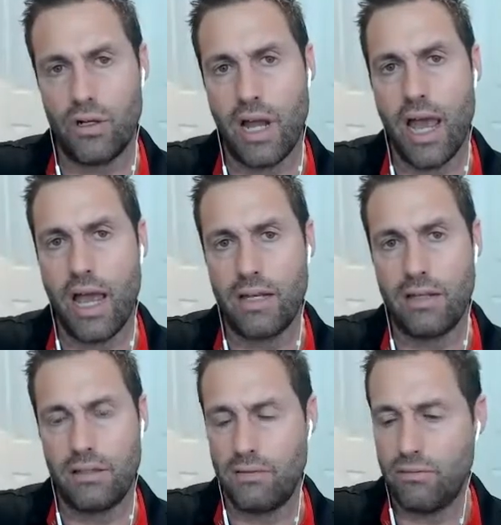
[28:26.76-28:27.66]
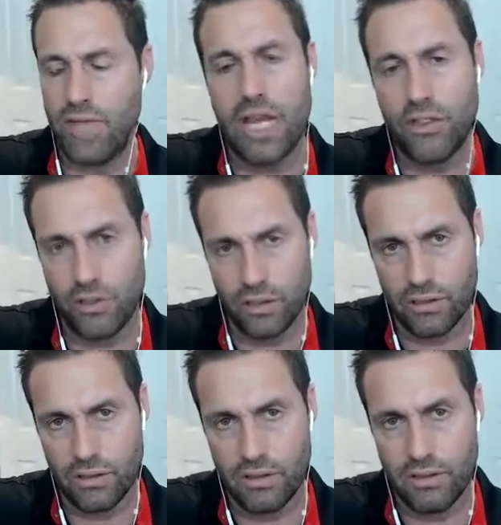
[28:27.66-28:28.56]
as danger
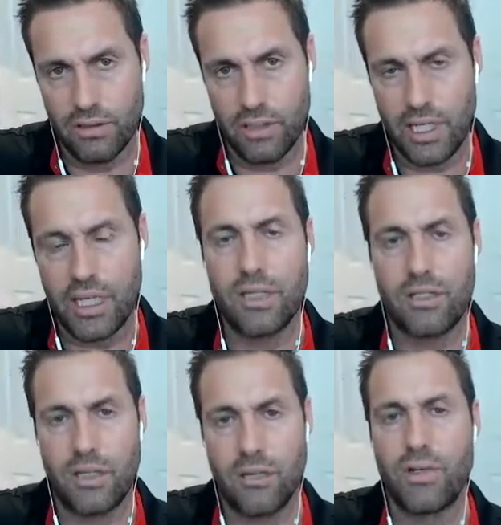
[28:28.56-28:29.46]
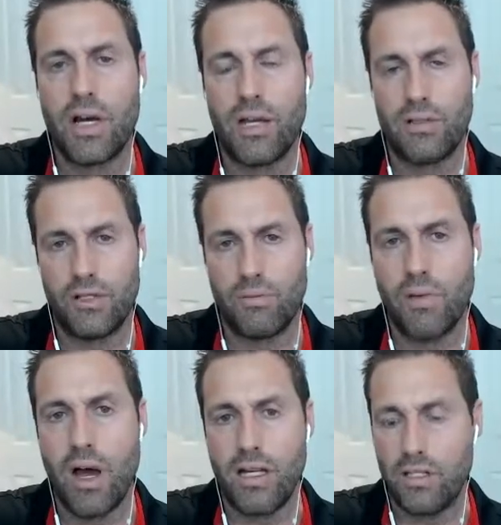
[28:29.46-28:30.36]
in the subconscious
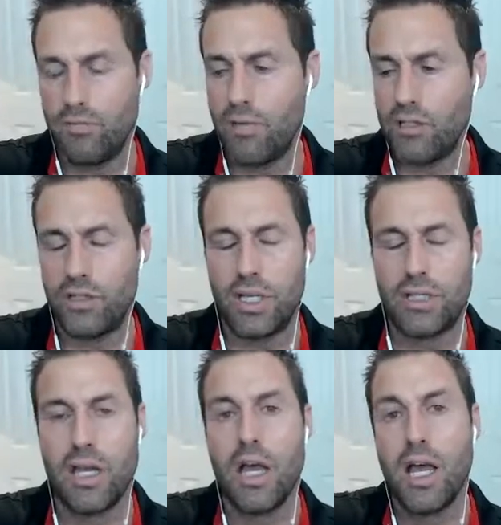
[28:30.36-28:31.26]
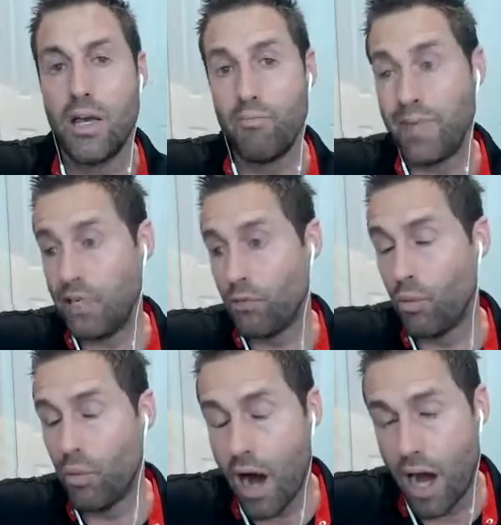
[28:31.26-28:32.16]
mind, as much as me
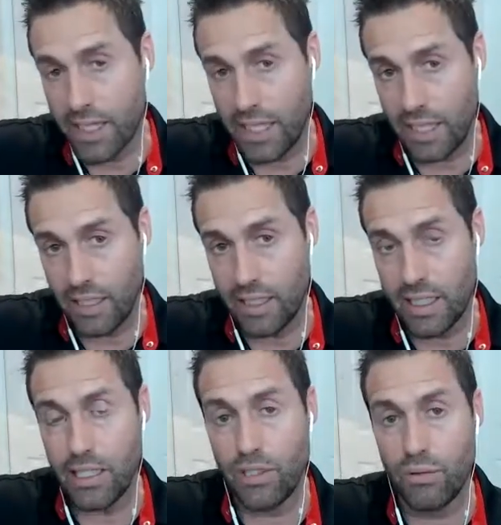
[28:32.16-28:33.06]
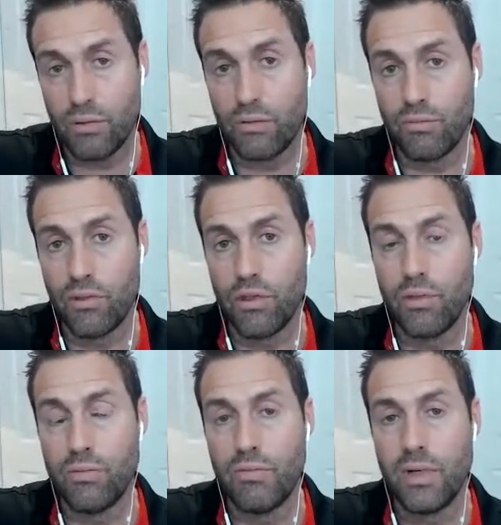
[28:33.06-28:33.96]
walking into a
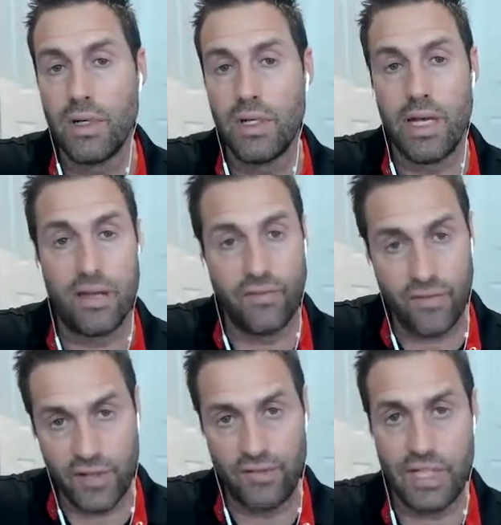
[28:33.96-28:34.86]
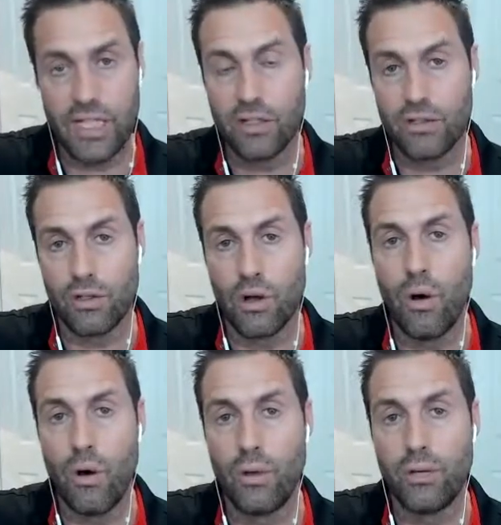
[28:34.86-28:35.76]
room at 50 years
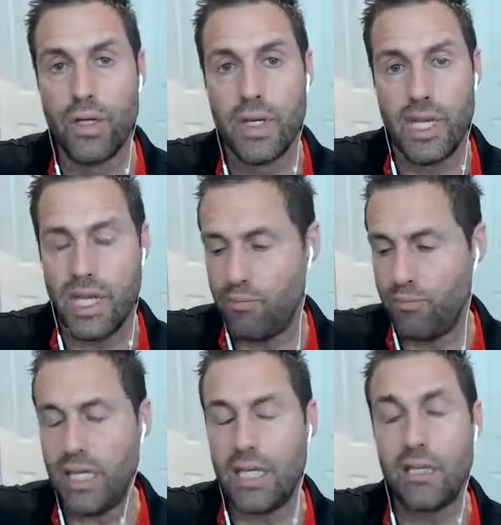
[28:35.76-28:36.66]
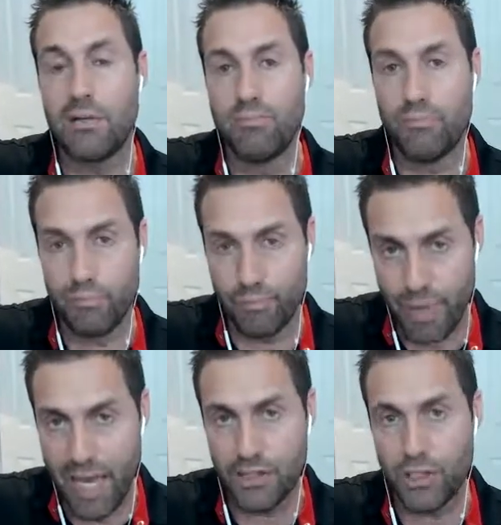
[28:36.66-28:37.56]
old and being the
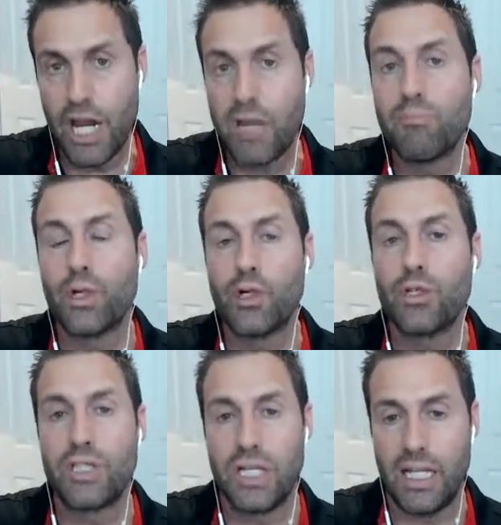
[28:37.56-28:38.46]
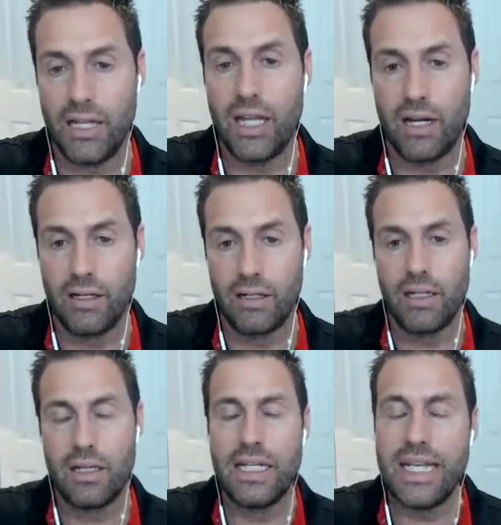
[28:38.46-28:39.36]
best shaped person in there.
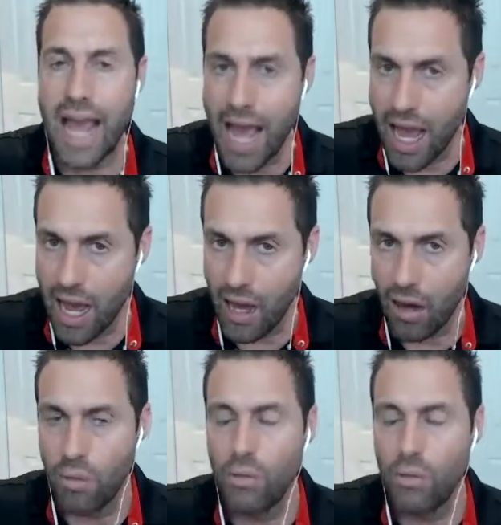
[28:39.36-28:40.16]
Now